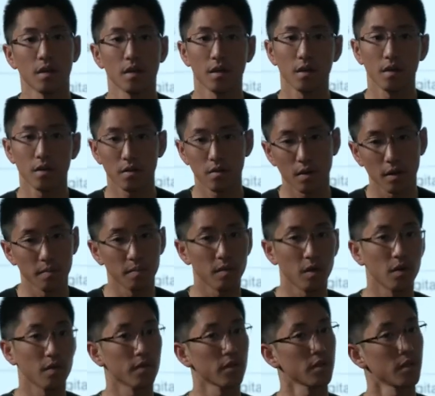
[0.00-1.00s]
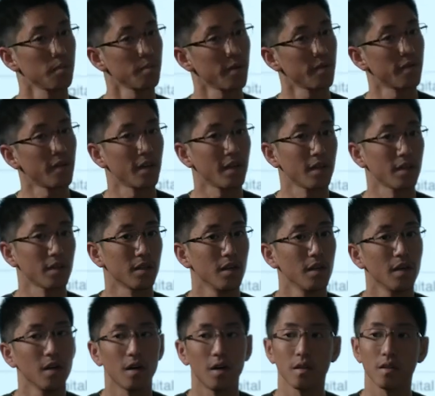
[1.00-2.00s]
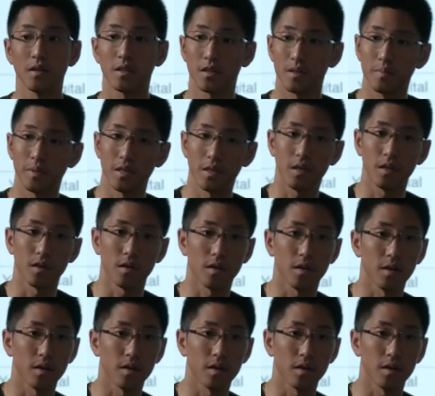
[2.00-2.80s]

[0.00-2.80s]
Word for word: And I know I'm oversimplifying a little bit here.